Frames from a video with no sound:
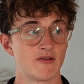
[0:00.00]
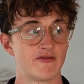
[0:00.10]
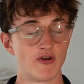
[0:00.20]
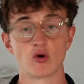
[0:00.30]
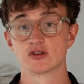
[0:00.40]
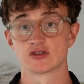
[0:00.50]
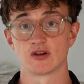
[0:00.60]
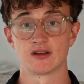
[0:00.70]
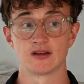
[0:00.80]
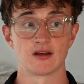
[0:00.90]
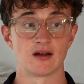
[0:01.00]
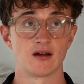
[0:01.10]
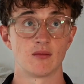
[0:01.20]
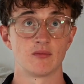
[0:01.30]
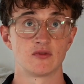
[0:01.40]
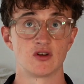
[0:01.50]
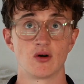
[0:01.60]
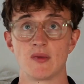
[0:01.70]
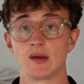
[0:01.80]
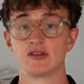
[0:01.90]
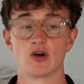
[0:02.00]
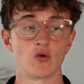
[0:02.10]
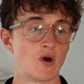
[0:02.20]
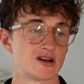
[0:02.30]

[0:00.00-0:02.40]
focus on it. You know, maybe don't